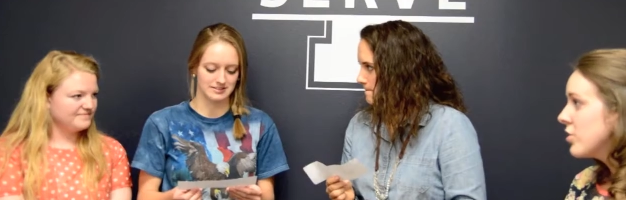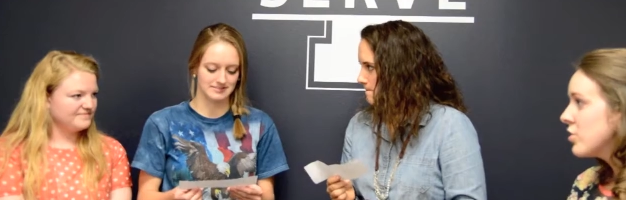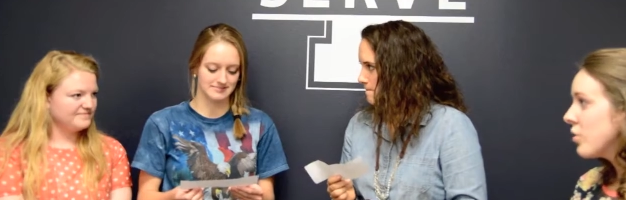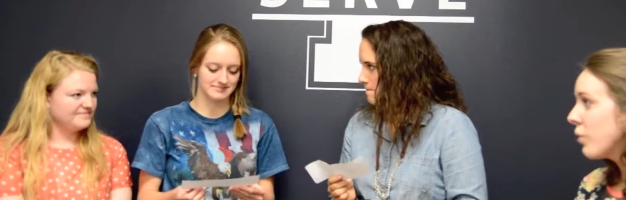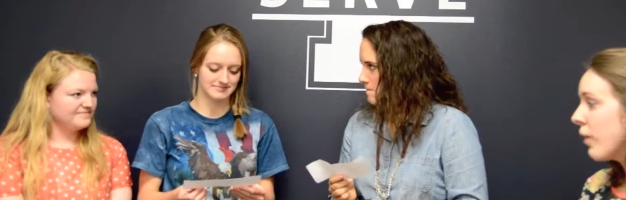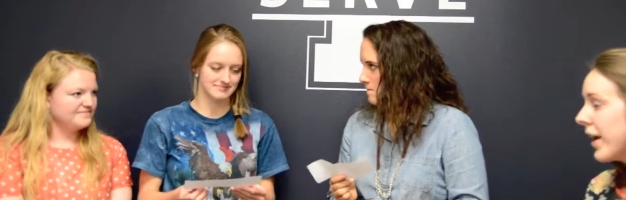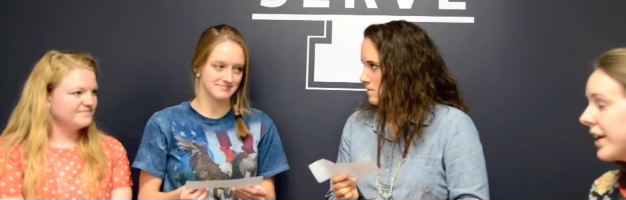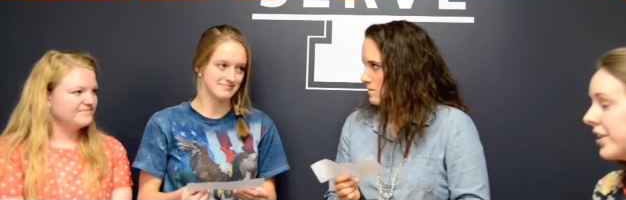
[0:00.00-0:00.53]
Speaker 1: So
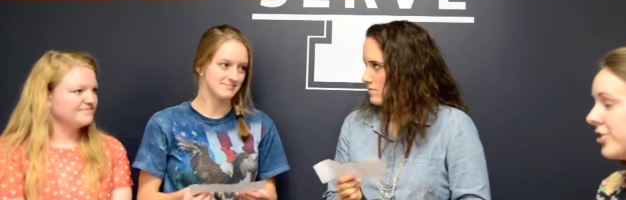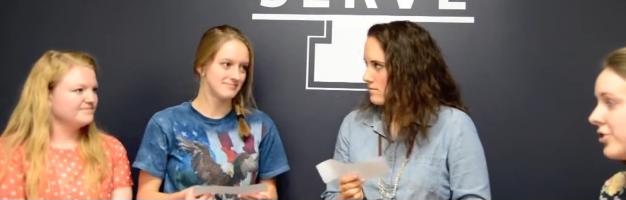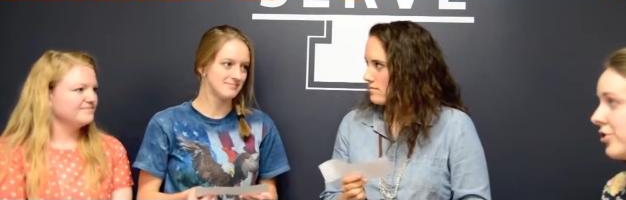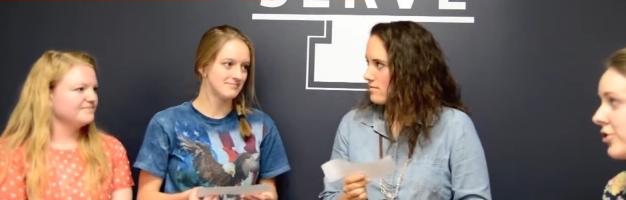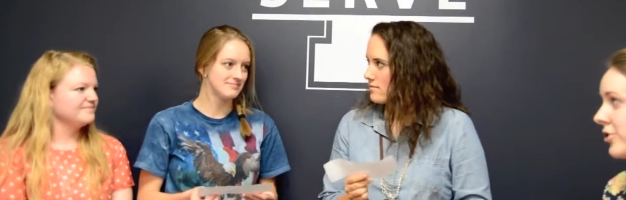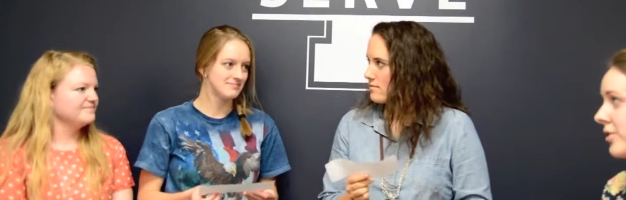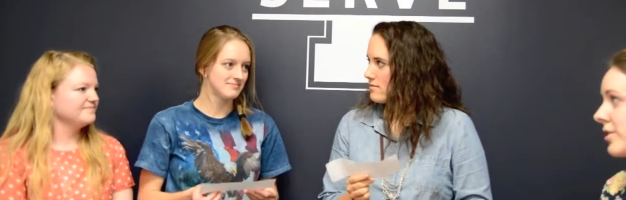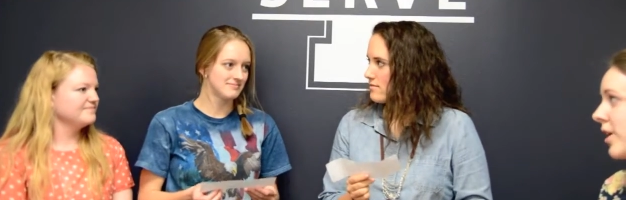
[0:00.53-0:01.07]
why did you
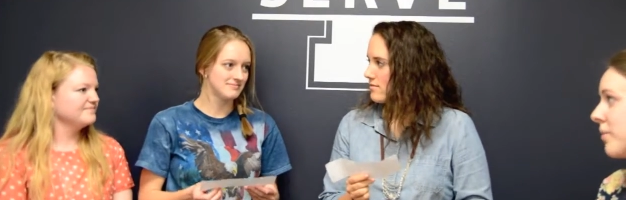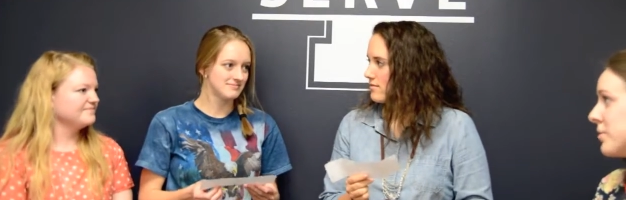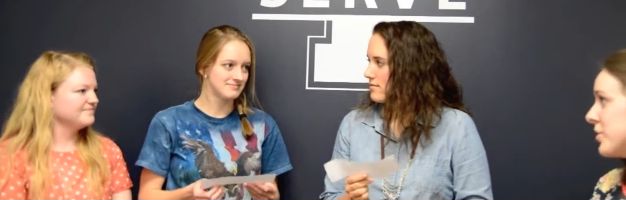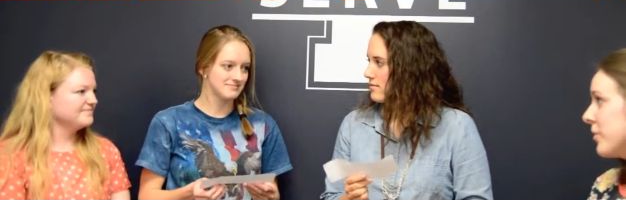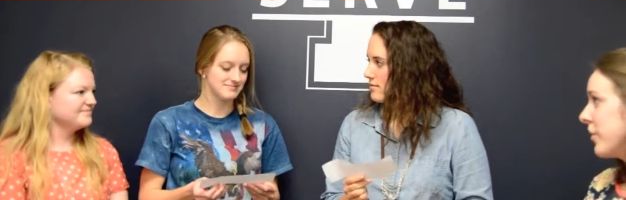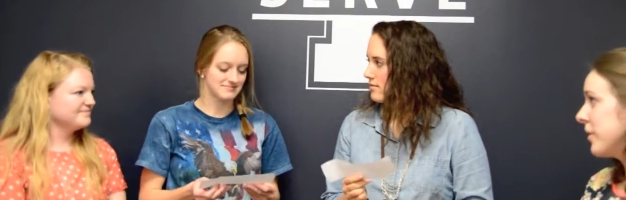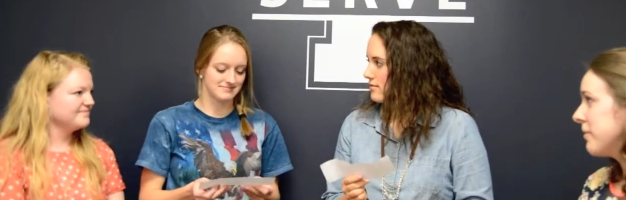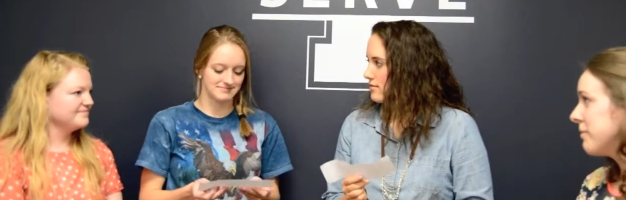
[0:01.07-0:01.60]
choose
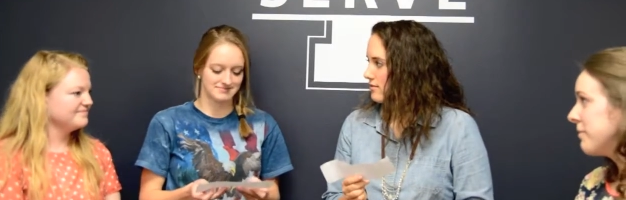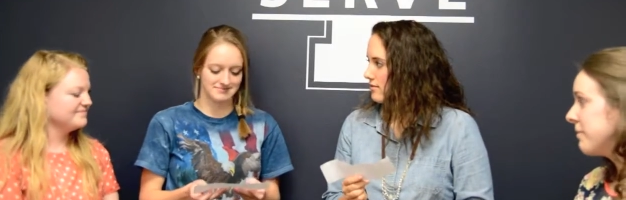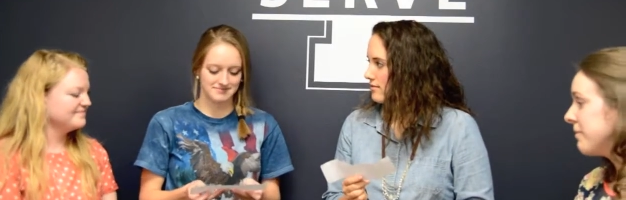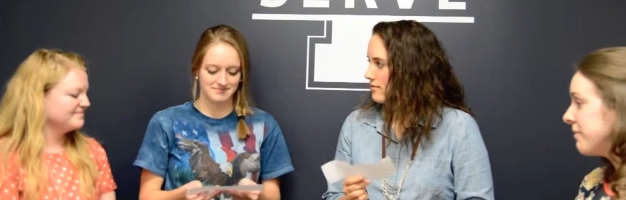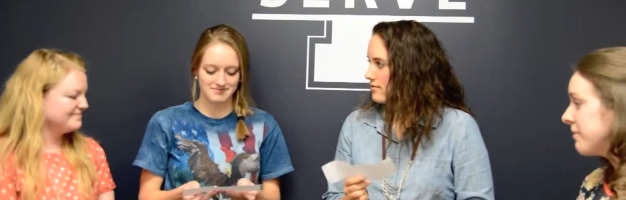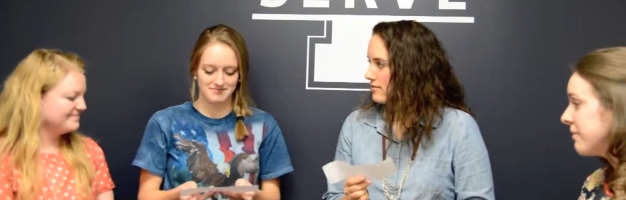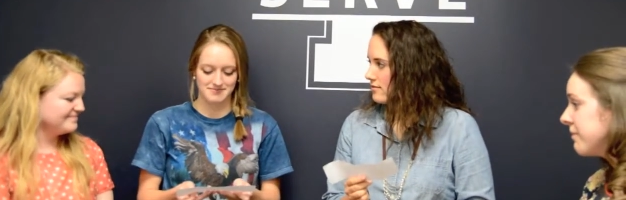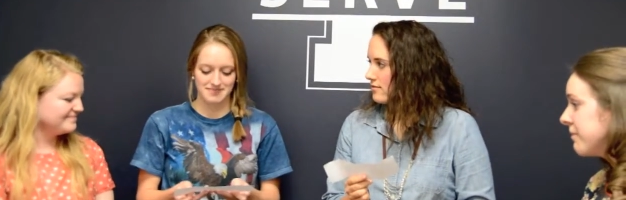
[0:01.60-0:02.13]
option one?
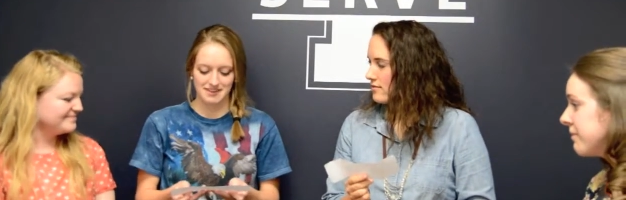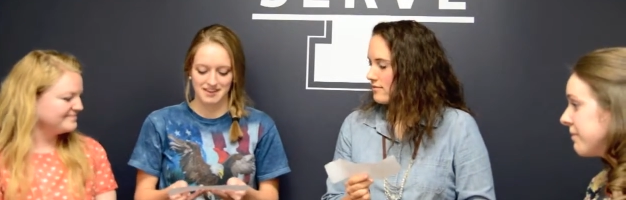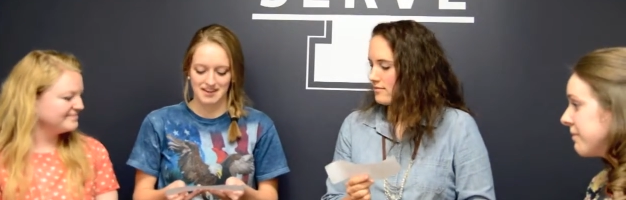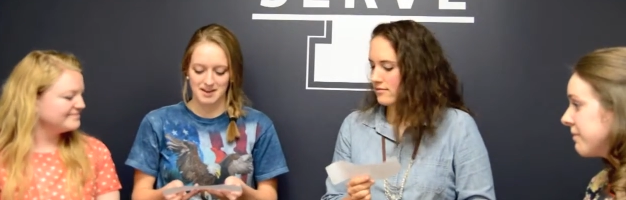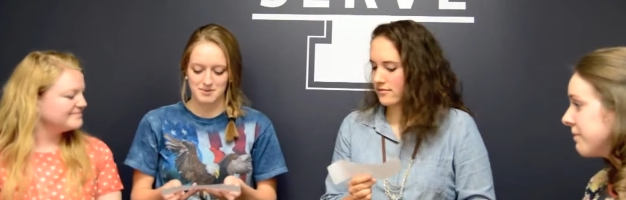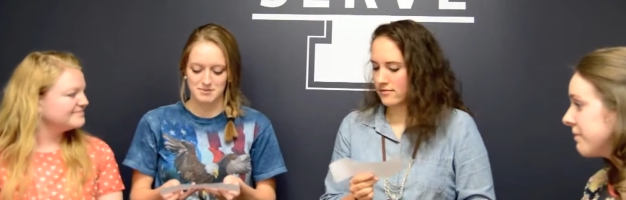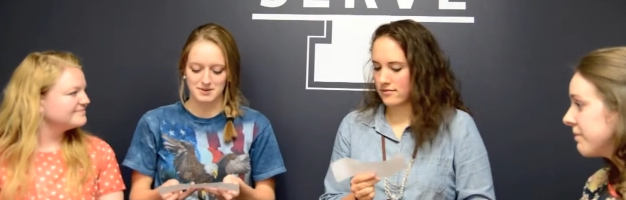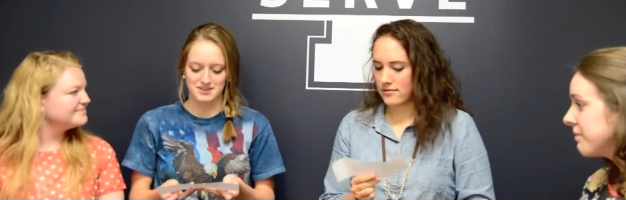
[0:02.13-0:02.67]

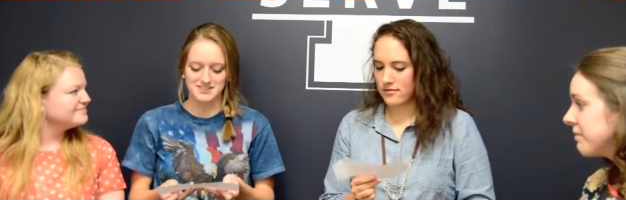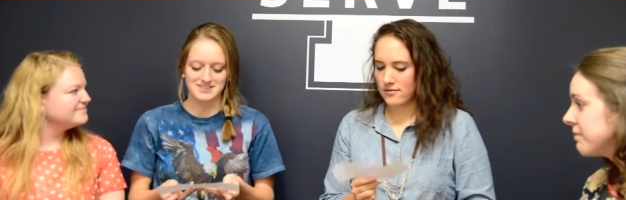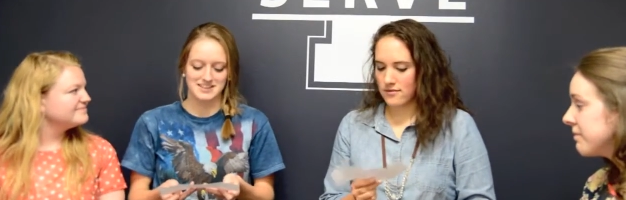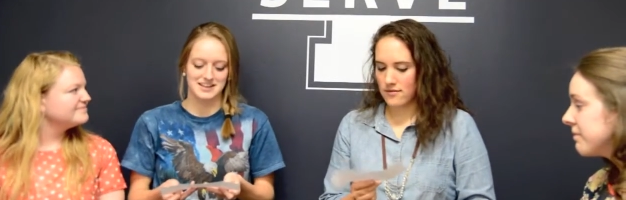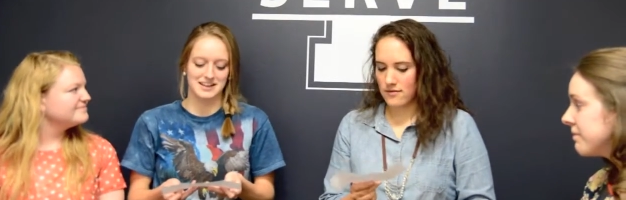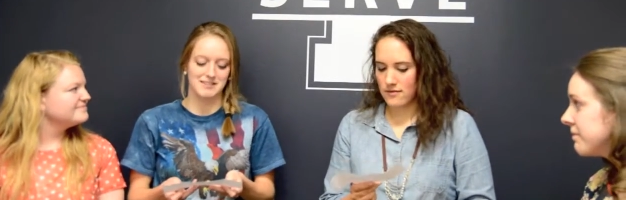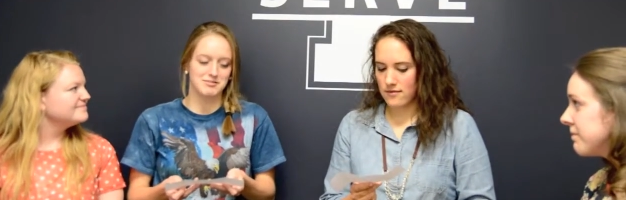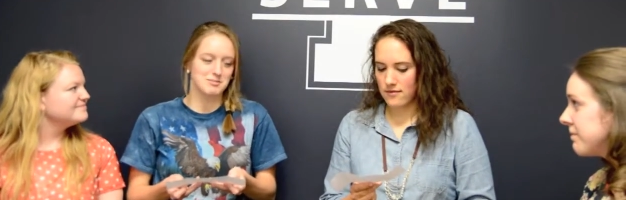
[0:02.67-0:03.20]
Because
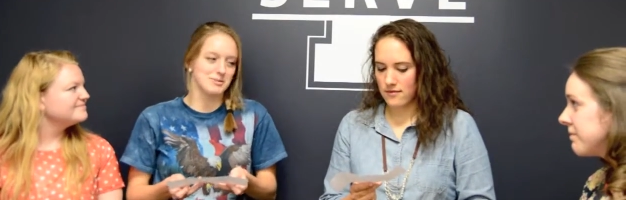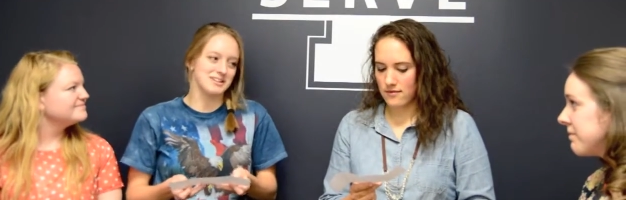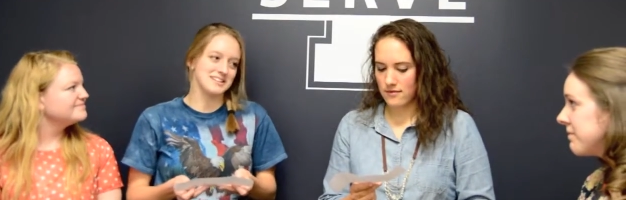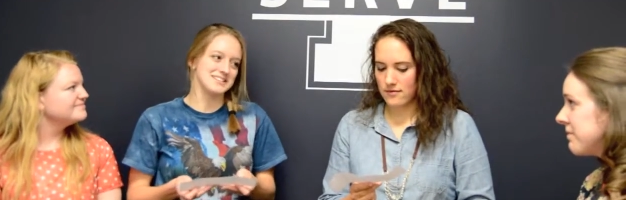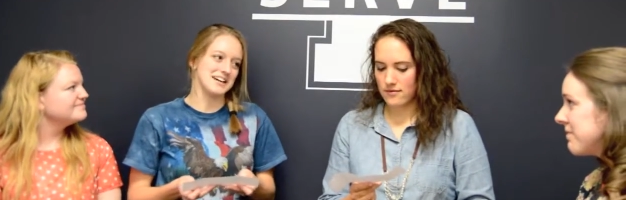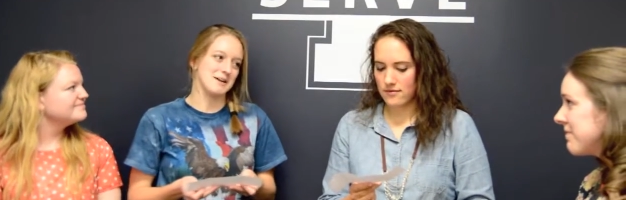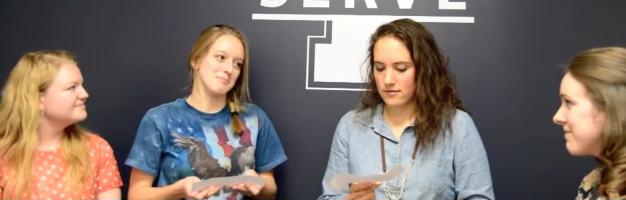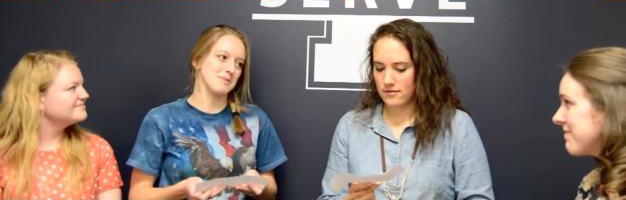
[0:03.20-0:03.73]
then
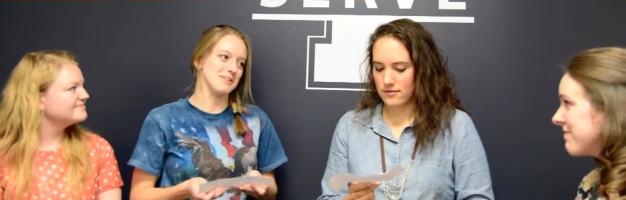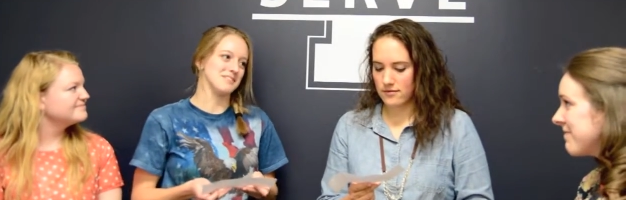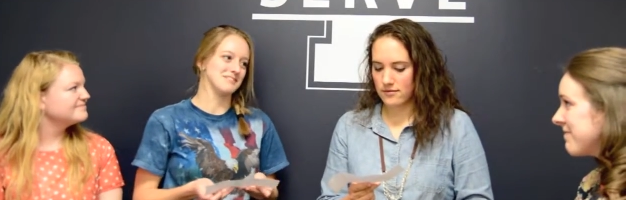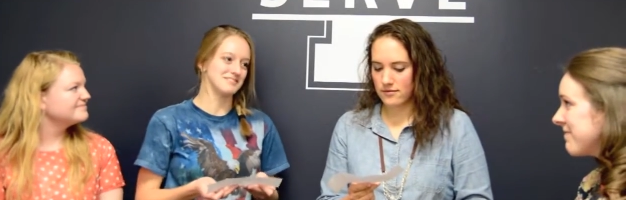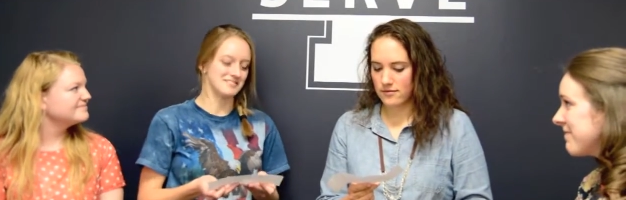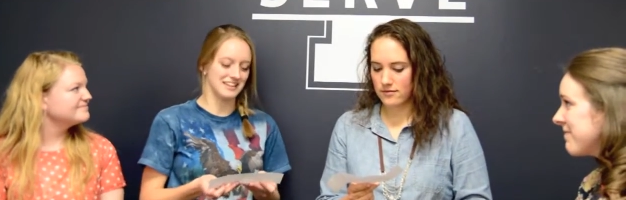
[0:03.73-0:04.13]
everybody's happy.